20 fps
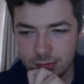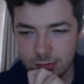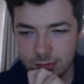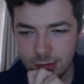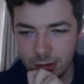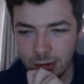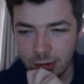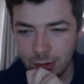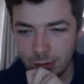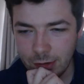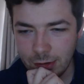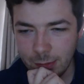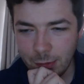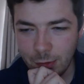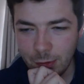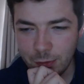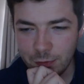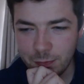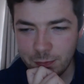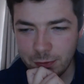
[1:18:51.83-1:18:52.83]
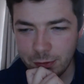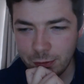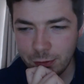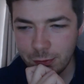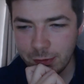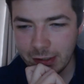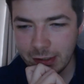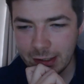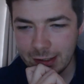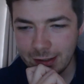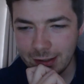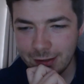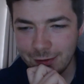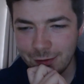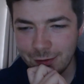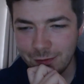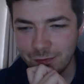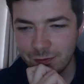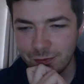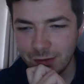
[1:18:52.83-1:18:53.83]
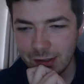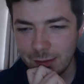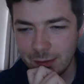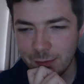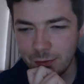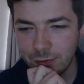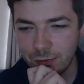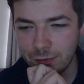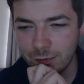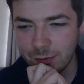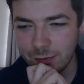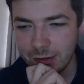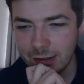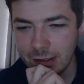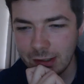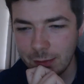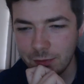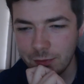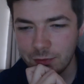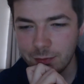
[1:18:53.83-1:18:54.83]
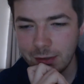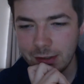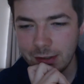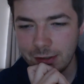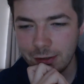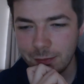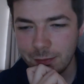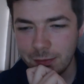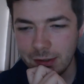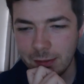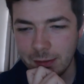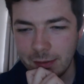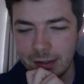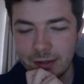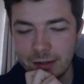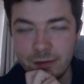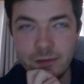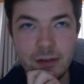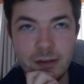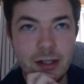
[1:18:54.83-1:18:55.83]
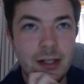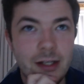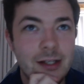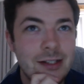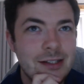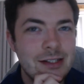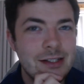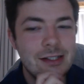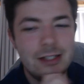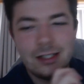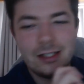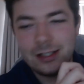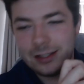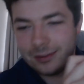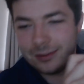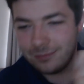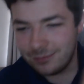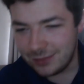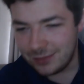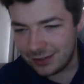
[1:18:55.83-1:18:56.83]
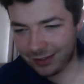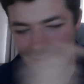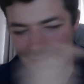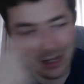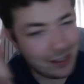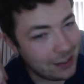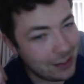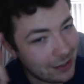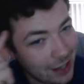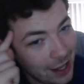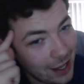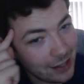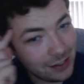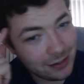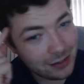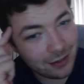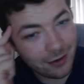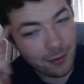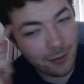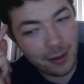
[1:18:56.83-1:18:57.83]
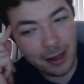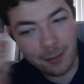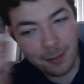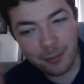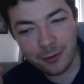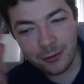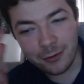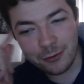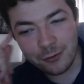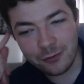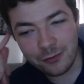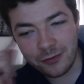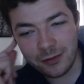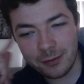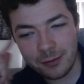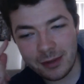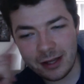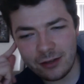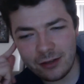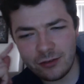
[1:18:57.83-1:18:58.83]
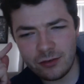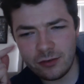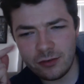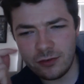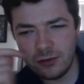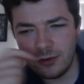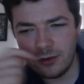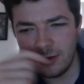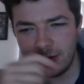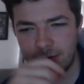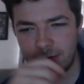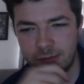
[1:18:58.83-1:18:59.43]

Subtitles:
I'm always brutal by kickoff. Forget most of what happens. Might not be a bad thing. See, I need to remember it though for the match review.